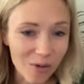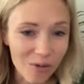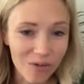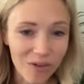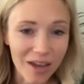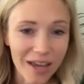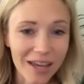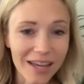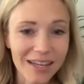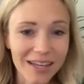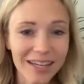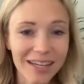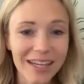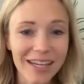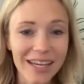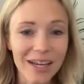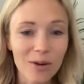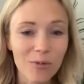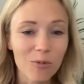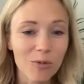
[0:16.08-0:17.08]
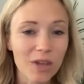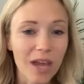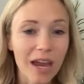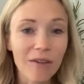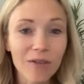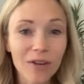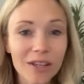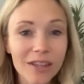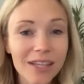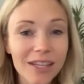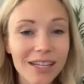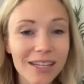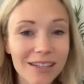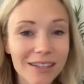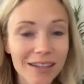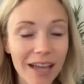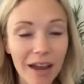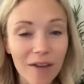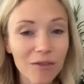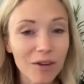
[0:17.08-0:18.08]
so fun.
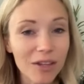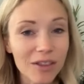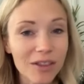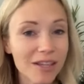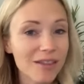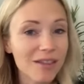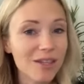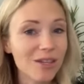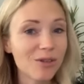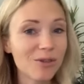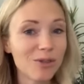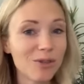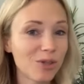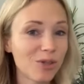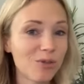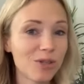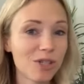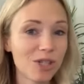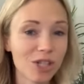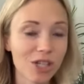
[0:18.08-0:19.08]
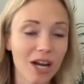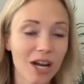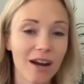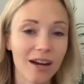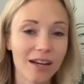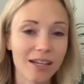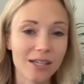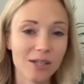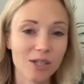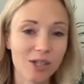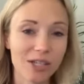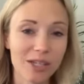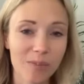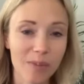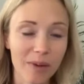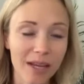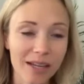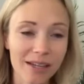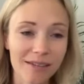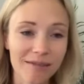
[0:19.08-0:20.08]
Everything, everything that you do and share has just
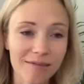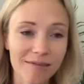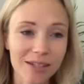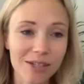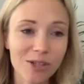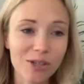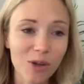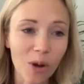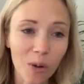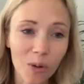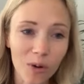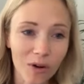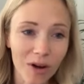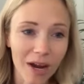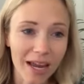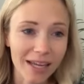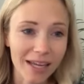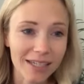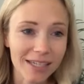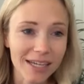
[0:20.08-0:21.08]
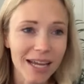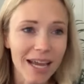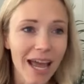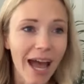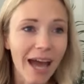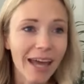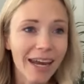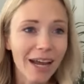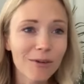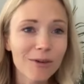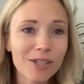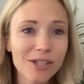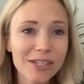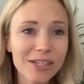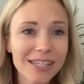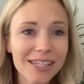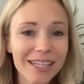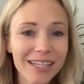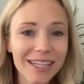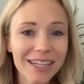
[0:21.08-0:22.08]
been so great. And I was
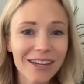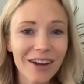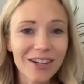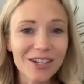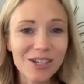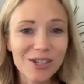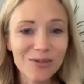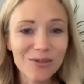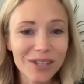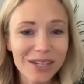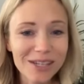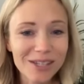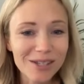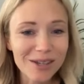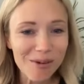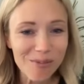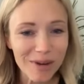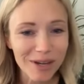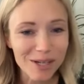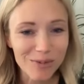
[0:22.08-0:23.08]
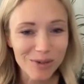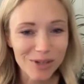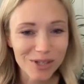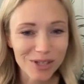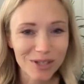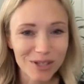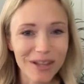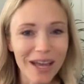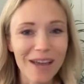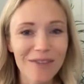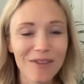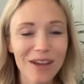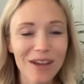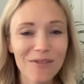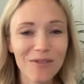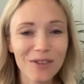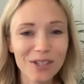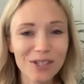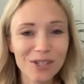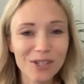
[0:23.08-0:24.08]
just thinking, gosh, you've done so much with your life. I
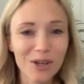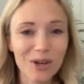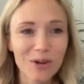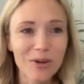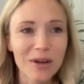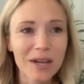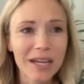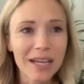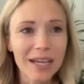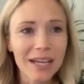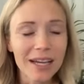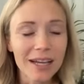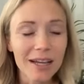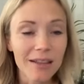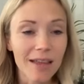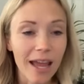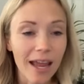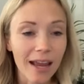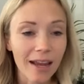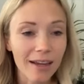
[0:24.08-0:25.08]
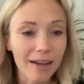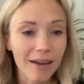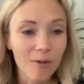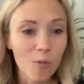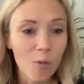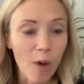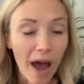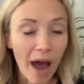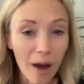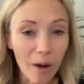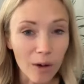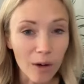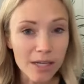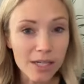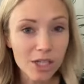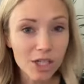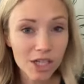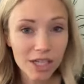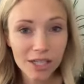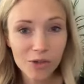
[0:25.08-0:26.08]
feel so like wow
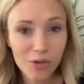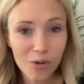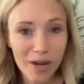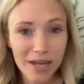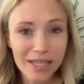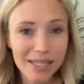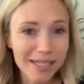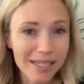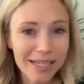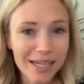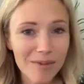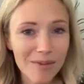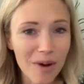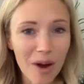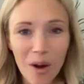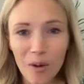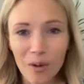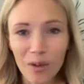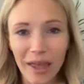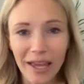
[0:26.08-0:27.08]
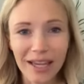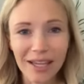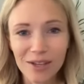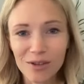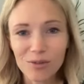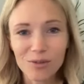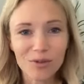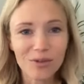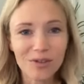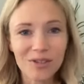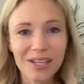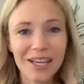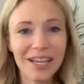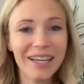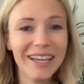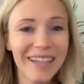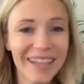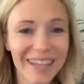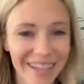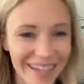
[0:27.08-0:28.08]
and she joined tmo like you
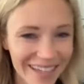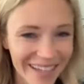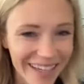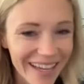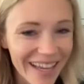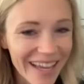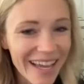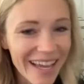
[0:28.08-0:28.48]
oh.